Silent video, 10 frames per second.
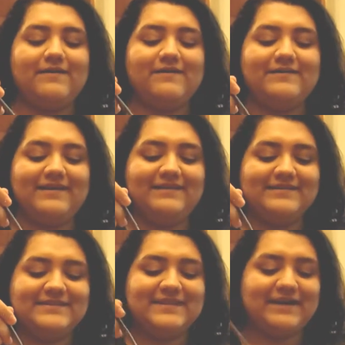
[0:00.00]
oh god,
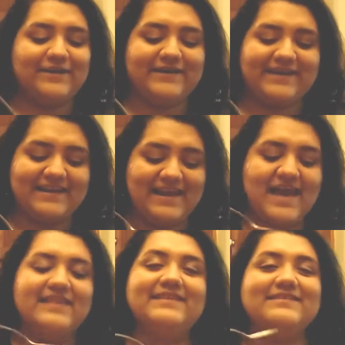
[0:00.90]
this is not good.
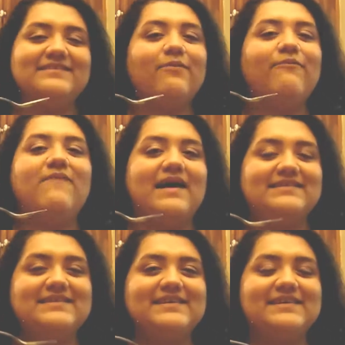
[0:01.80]
This is a
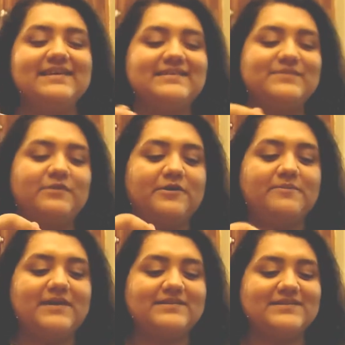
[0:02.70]
messy
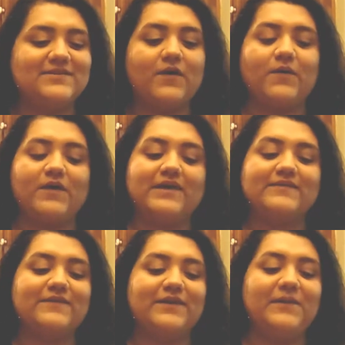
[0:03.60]
experiment, so
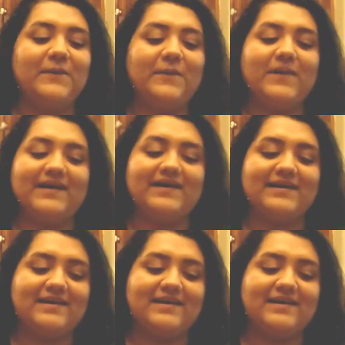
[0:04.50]
if you